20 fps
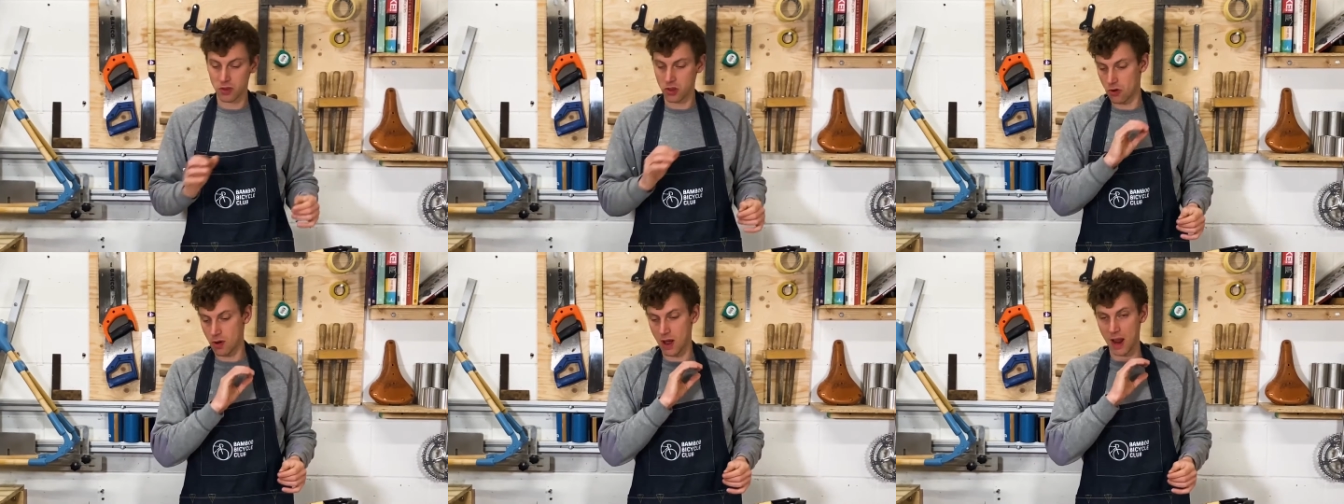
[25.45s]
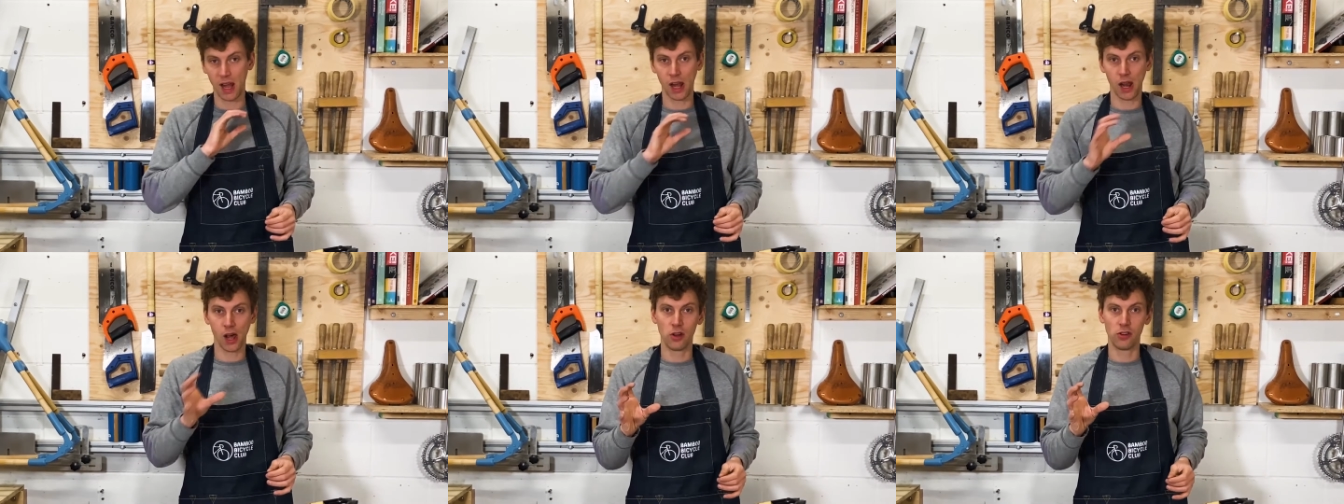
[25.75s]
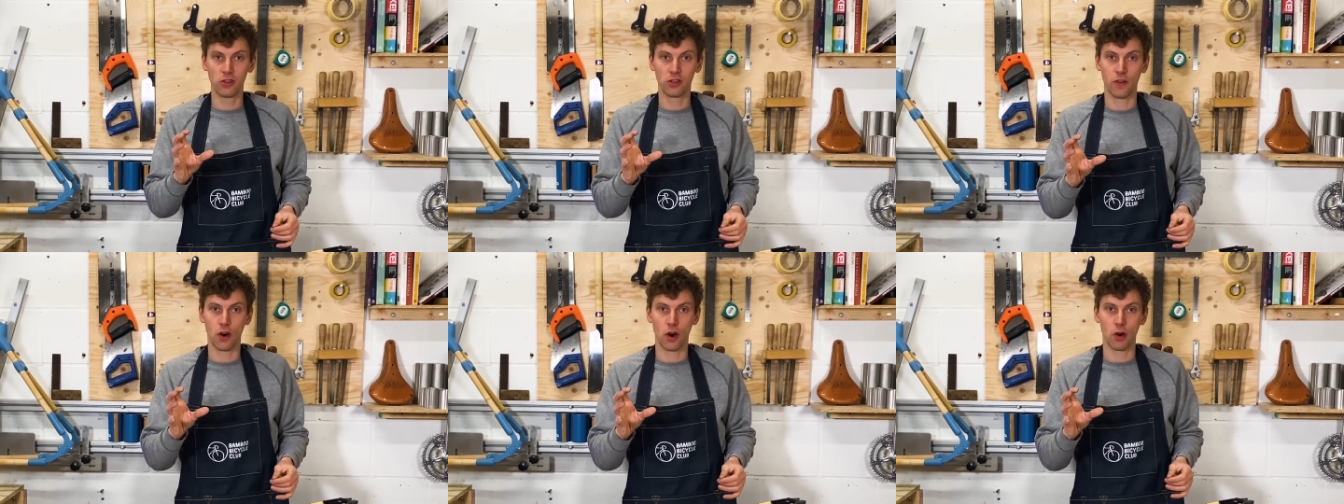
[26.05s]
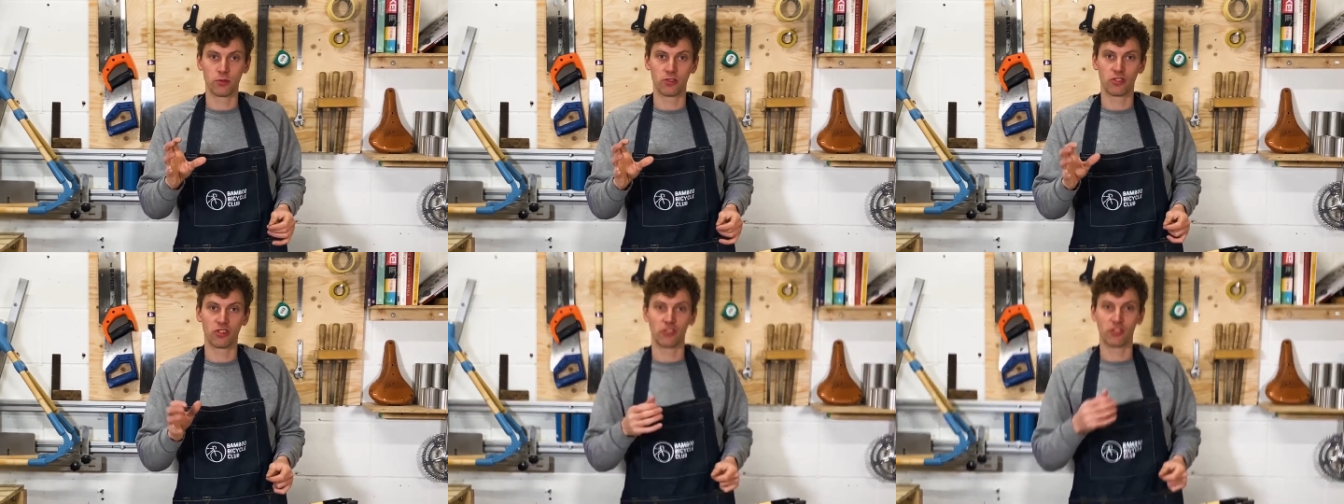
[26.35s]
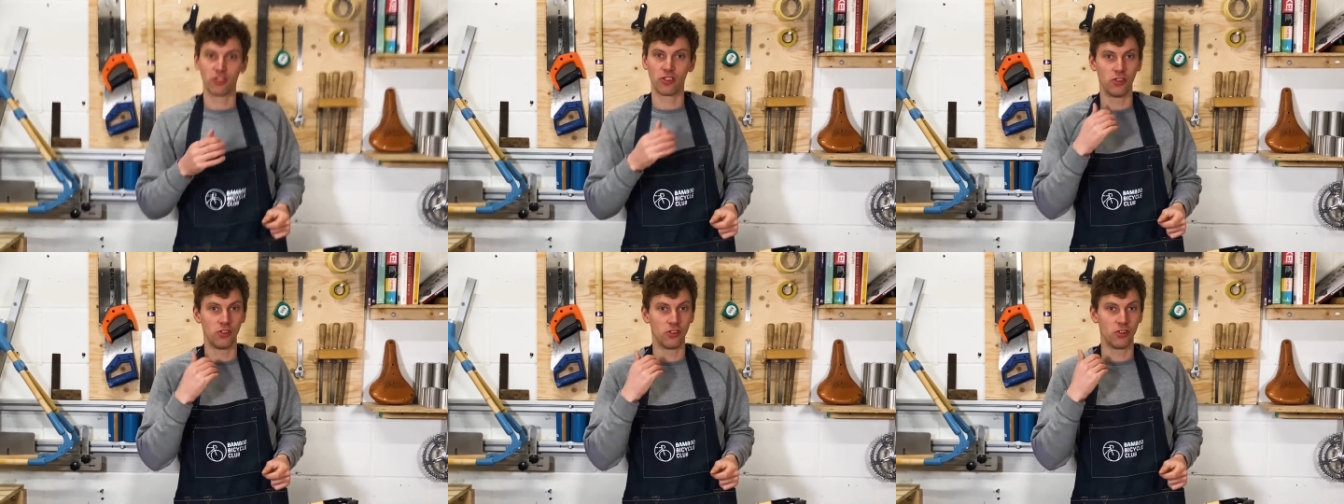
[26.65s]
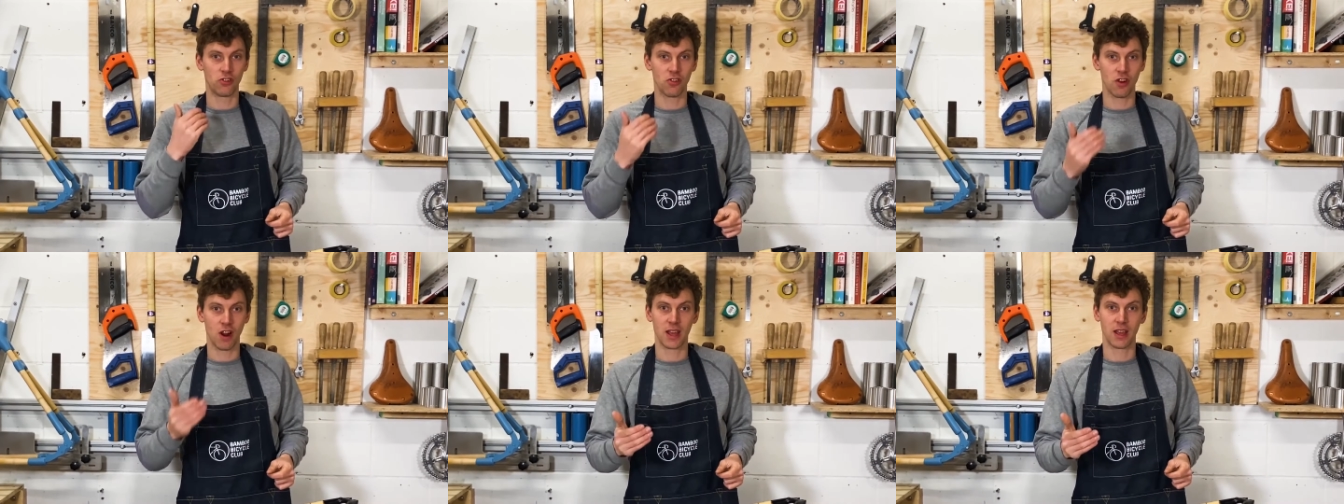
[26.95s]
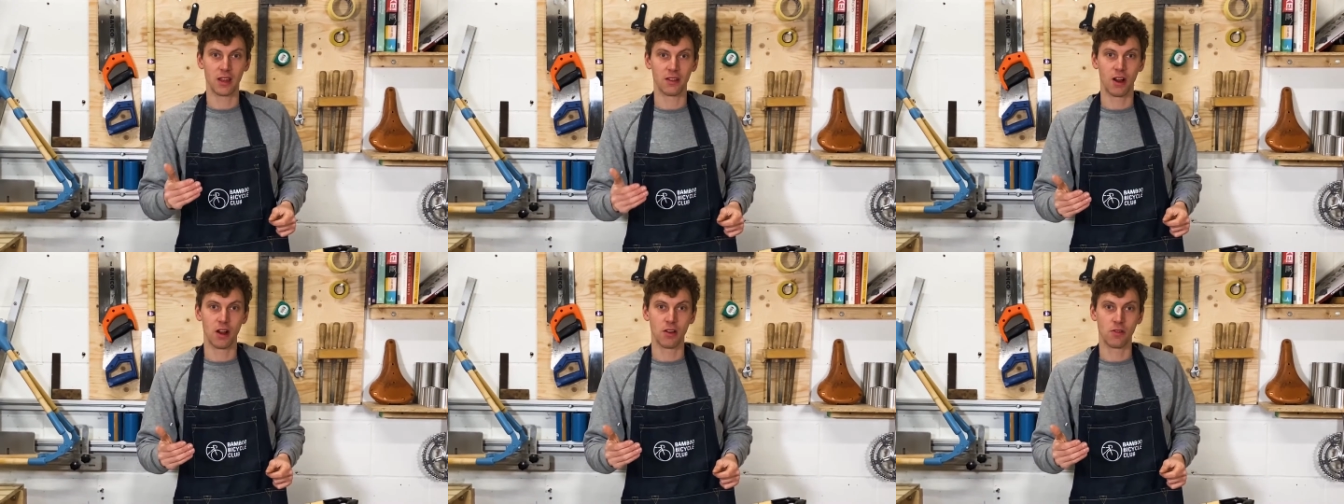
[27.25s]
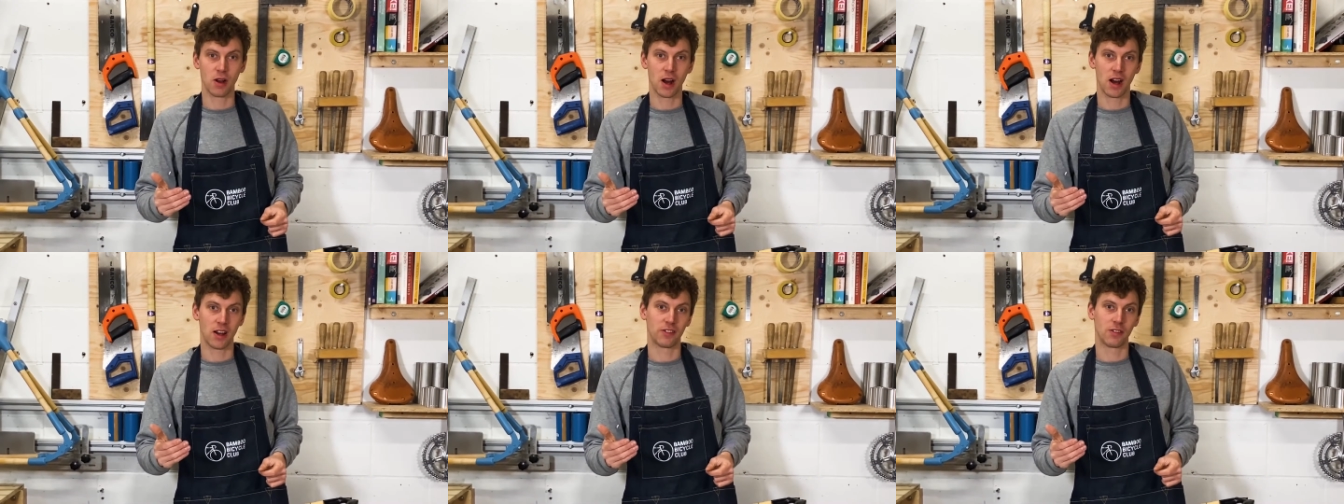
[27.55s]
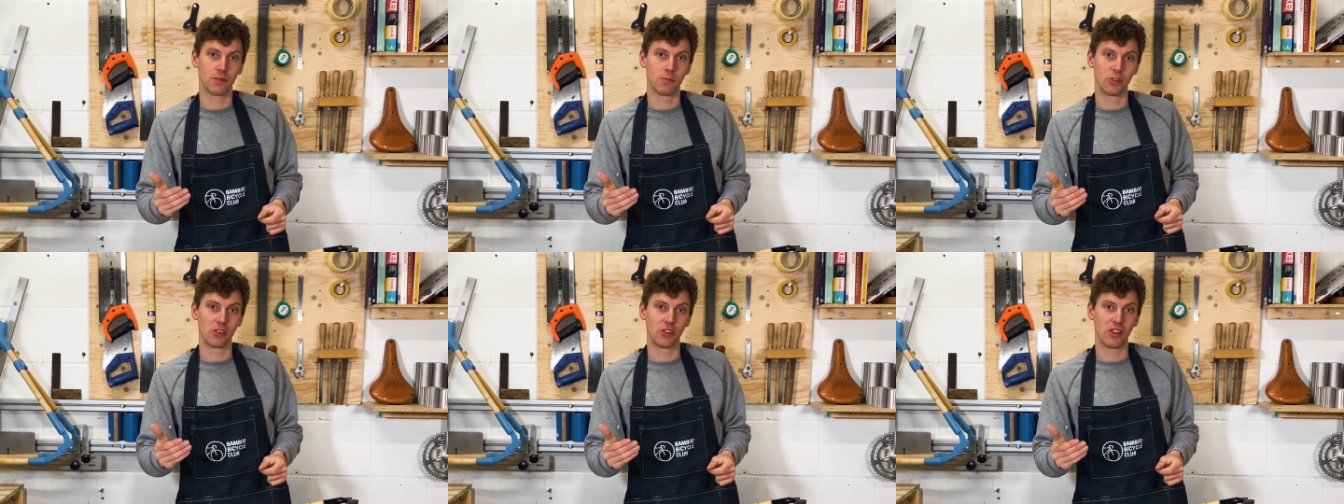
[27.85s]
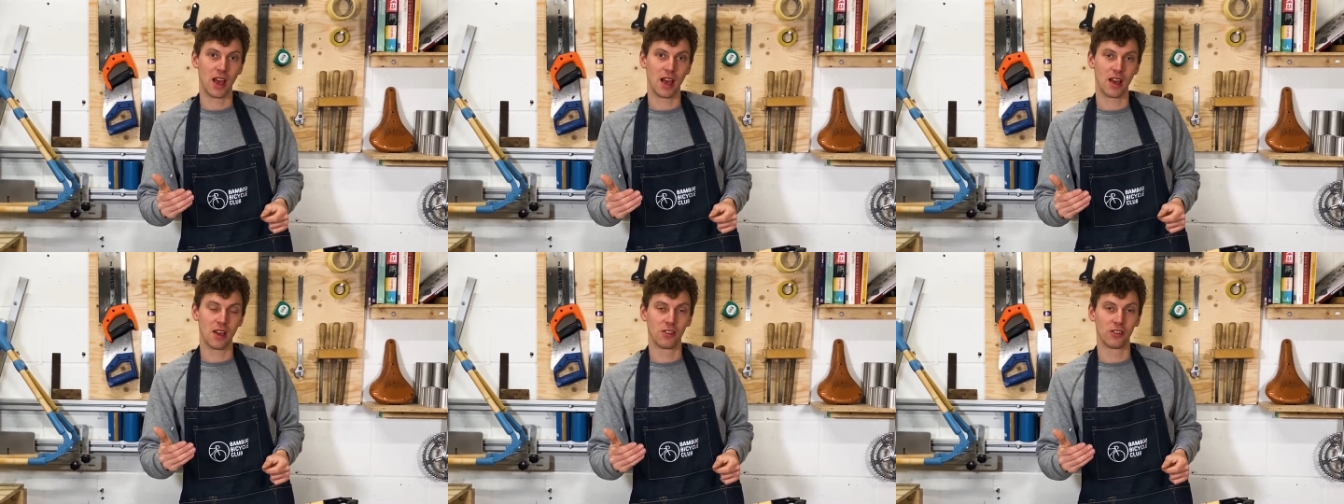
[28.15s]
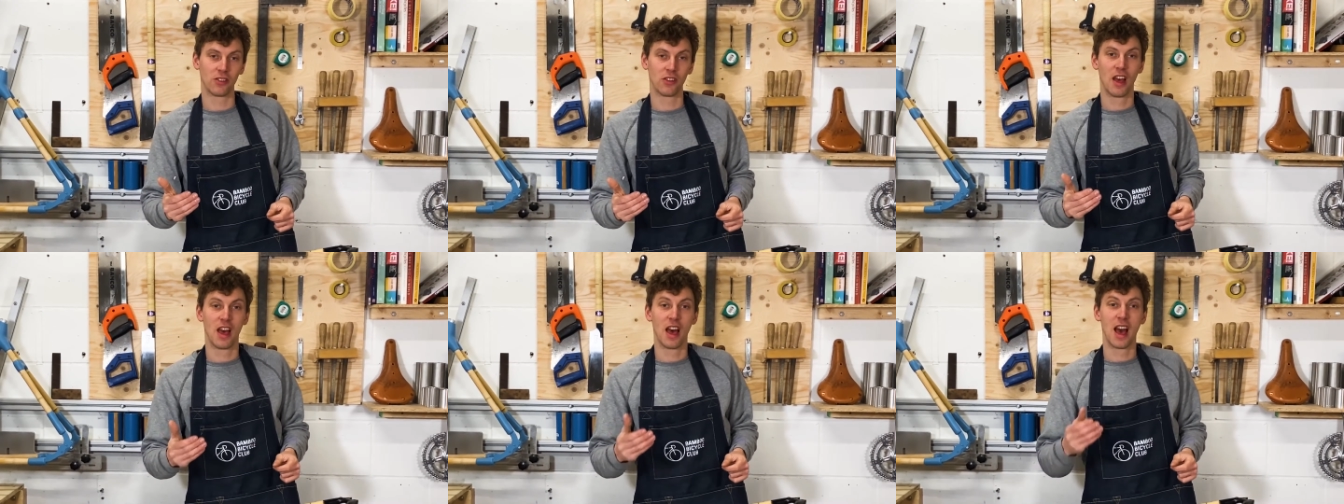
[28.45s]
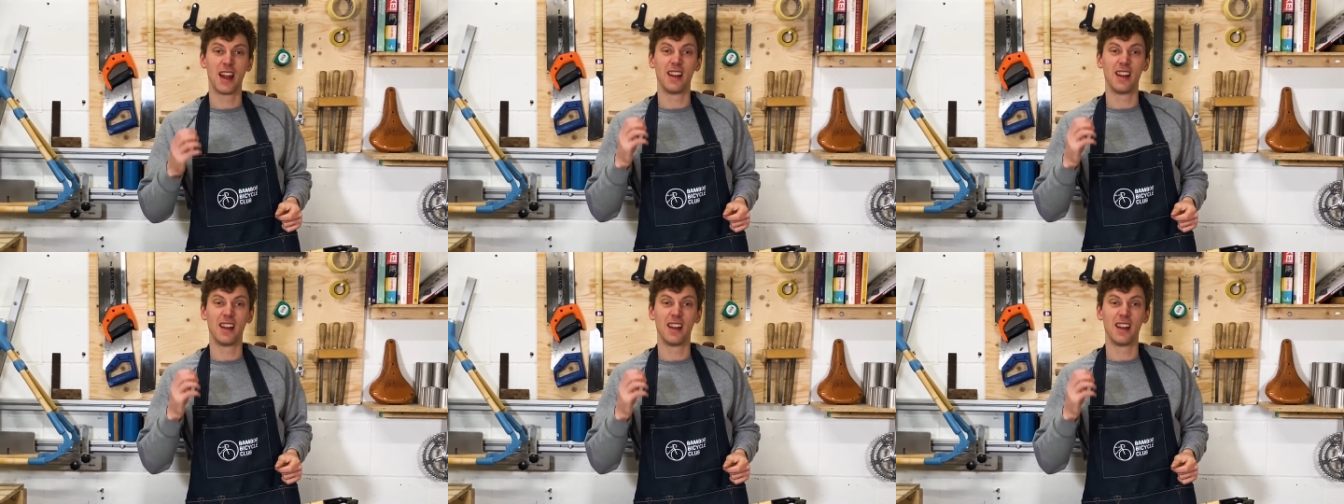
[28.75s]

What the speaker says: you'll get loads of options and you can create your own custom stickers.